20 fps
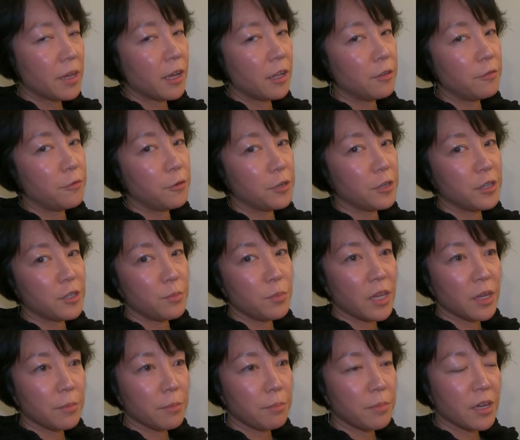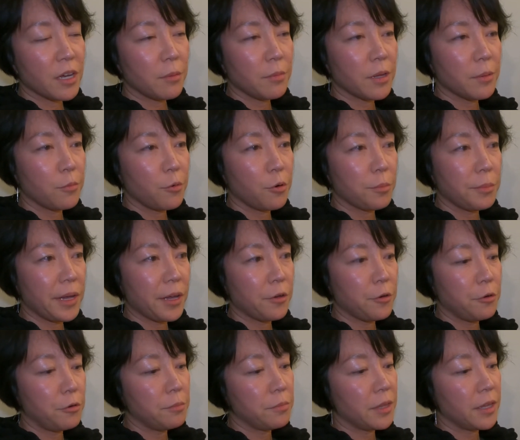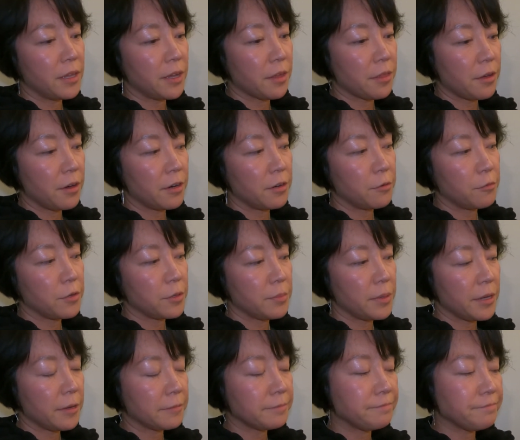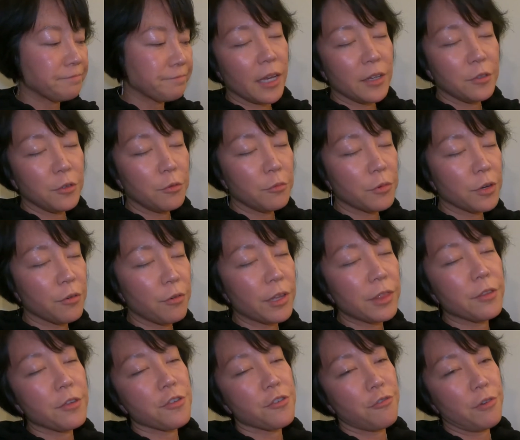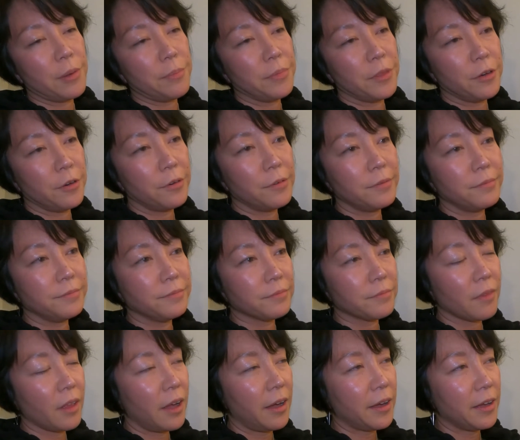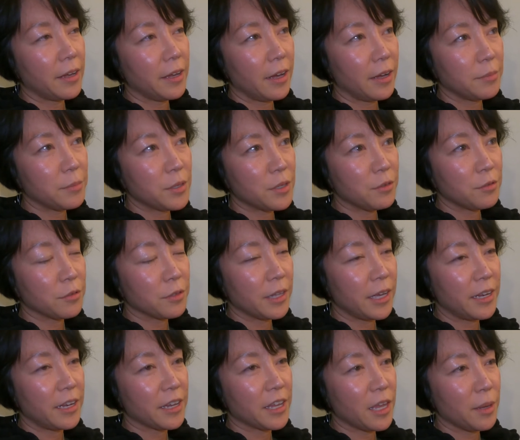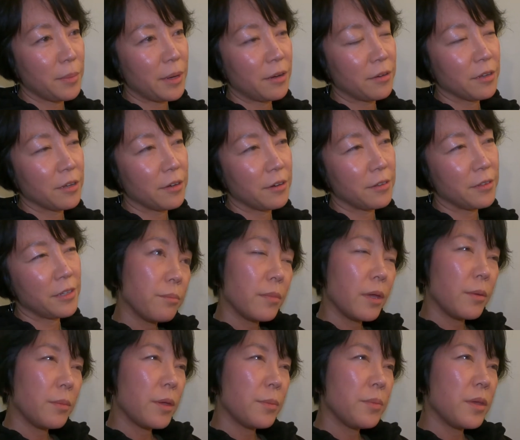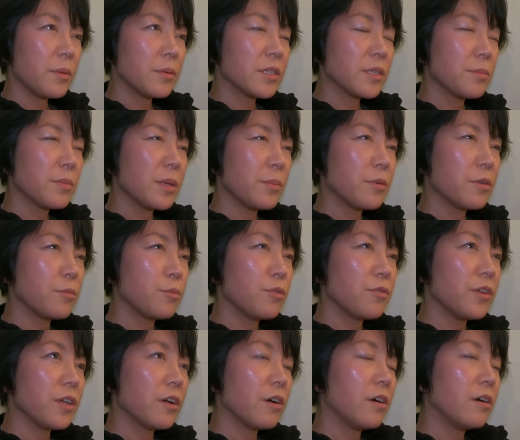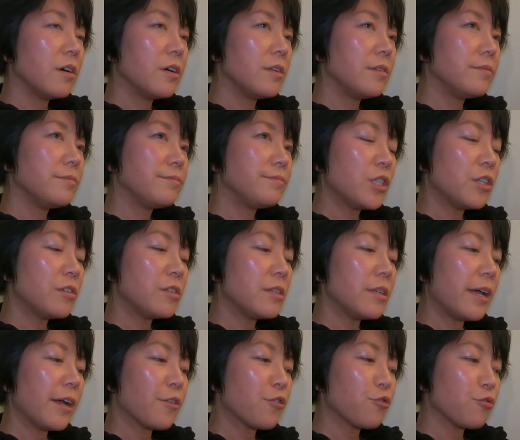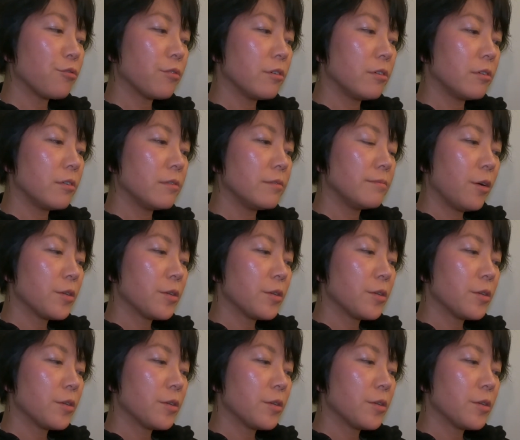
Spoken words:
California is becoming more my home than I thought it would be. I don't regret the trip though. I'm still glad I came out here. Maybe some people are moving on, which is natural.